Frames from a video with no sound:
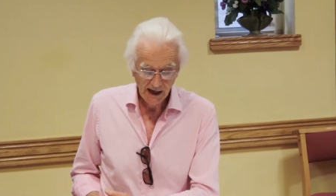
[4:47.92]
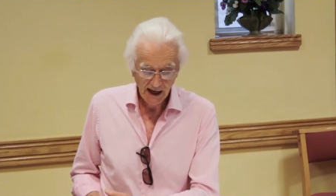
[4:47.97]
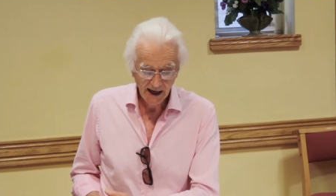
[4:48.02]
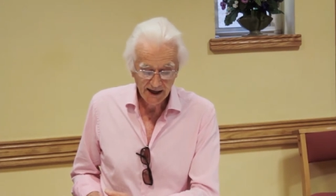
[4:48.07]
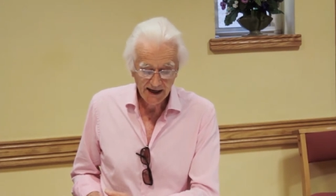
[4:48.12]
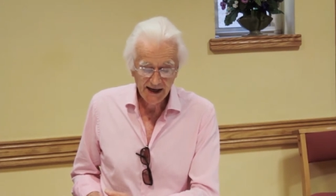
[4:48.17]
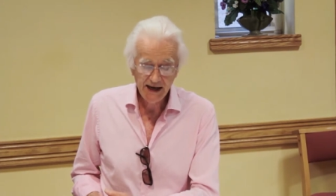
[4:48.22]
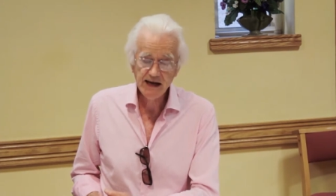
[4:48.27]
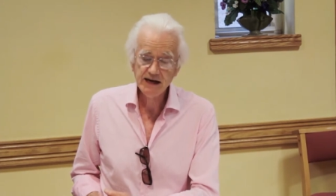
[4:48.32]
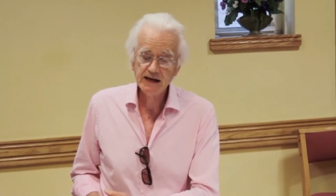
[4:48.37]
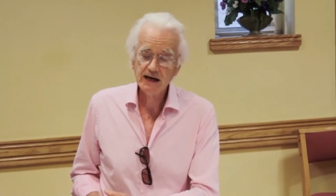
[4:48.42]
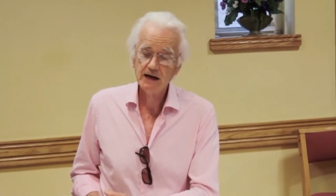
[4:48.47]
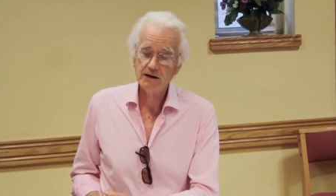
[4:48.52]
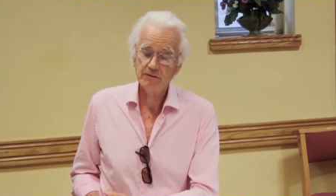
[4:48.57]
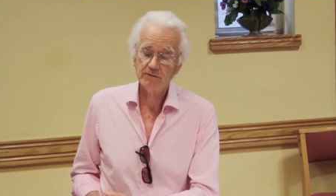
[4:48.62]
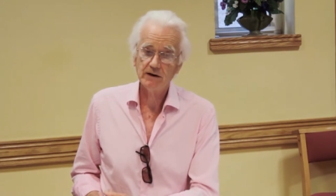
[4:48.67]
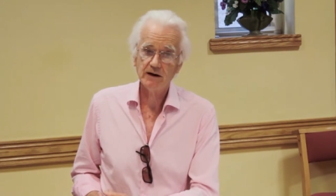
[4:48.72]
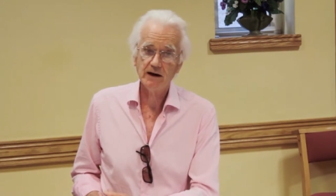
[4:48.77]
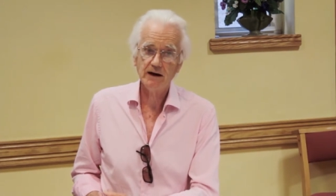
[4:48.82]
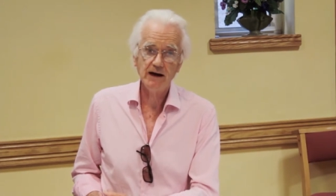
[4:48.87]
And he
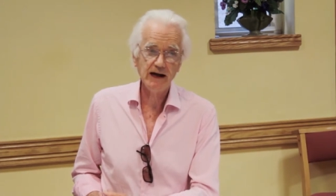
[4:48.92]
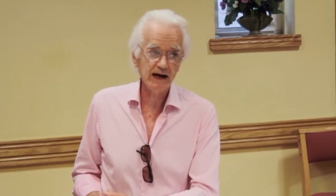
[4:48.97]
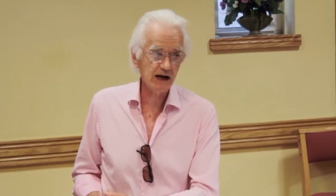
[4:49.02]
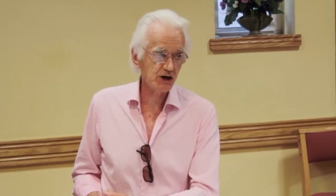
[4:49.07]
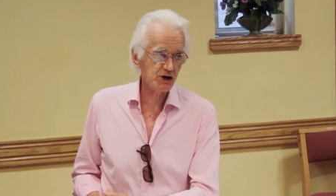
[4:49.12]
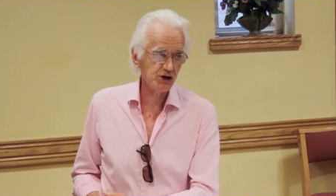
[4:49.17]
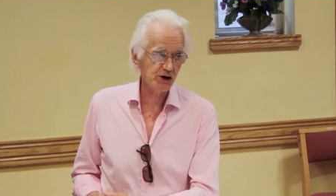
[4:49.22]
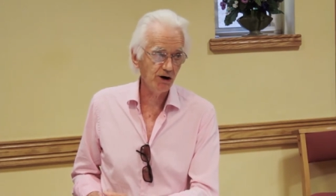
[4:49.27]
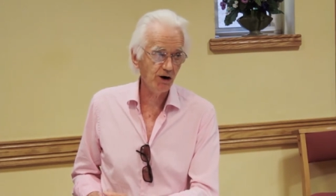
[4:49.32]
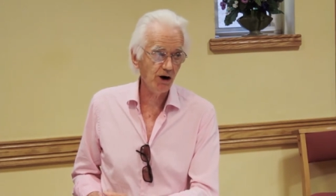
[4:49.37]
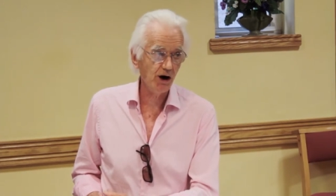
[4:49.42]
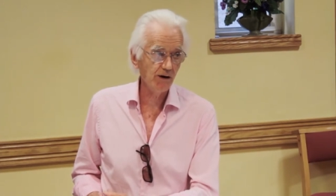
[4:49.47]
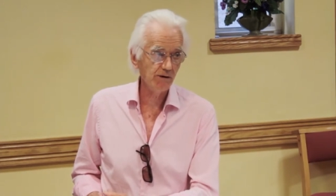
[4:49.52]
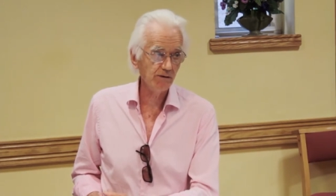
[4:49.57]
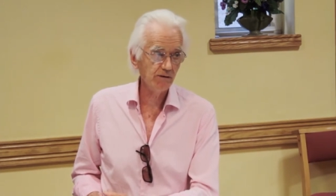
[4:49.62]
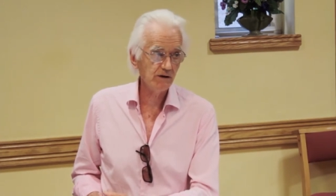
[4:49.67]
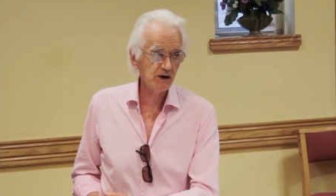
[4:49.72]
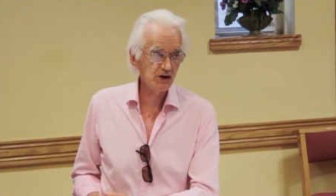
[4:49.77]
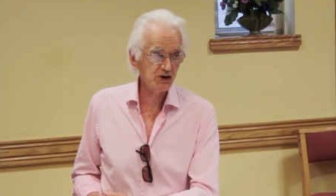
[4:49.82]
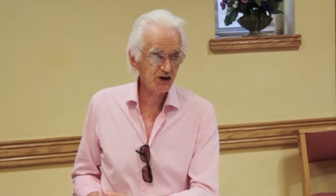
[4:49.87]
gave a lecture
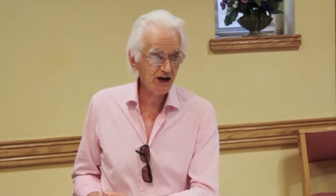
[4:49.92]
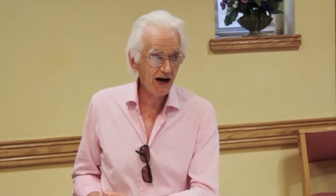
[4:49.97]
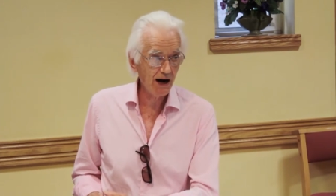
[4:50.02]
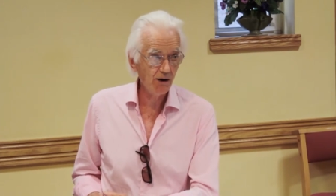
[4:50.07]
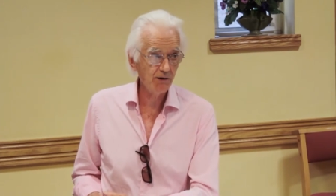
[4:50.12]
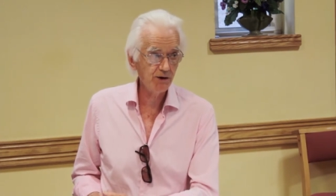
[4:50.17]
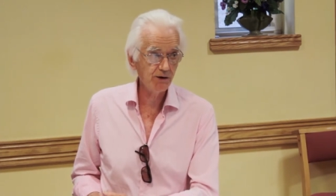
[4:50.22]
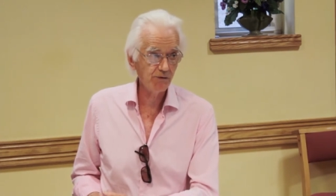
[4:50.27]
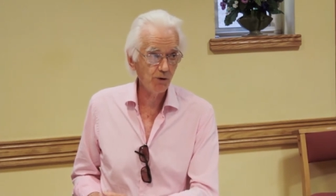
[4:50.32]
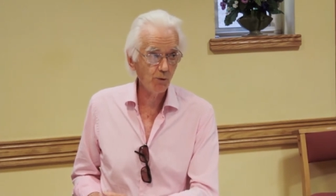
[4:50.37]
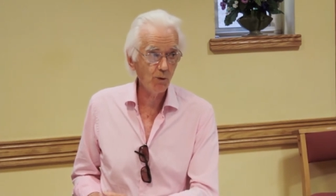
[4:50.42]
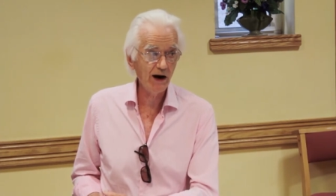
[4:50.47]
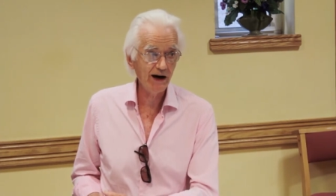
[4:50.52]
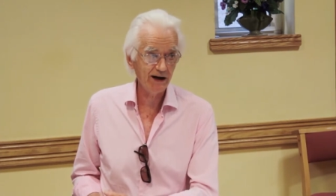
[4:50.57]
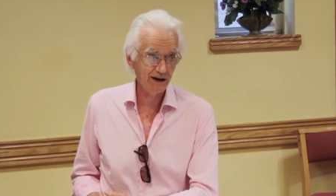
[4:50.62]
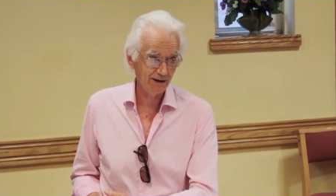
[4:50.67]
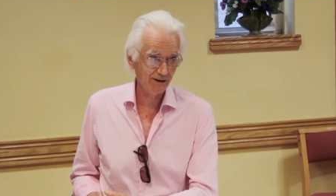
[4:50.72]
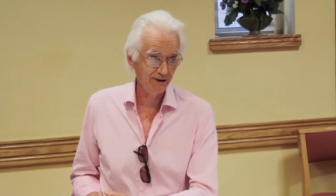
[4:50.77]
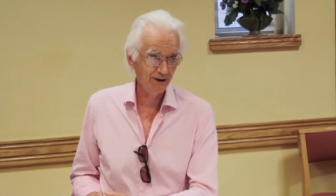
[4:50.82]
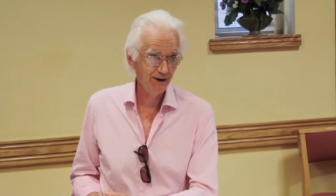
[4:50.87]
on the sound of the
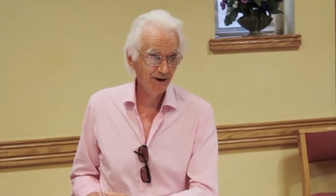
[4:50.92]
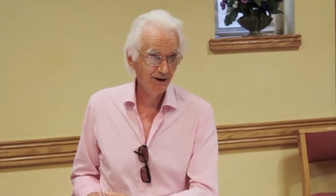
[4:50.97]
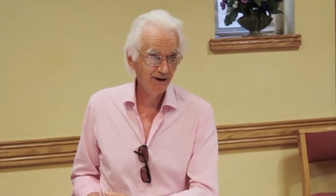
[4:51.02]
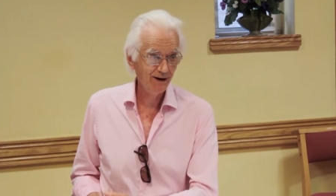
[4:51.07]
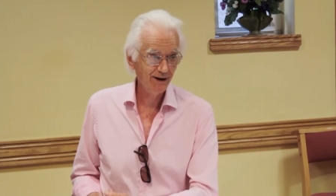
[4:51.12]
whale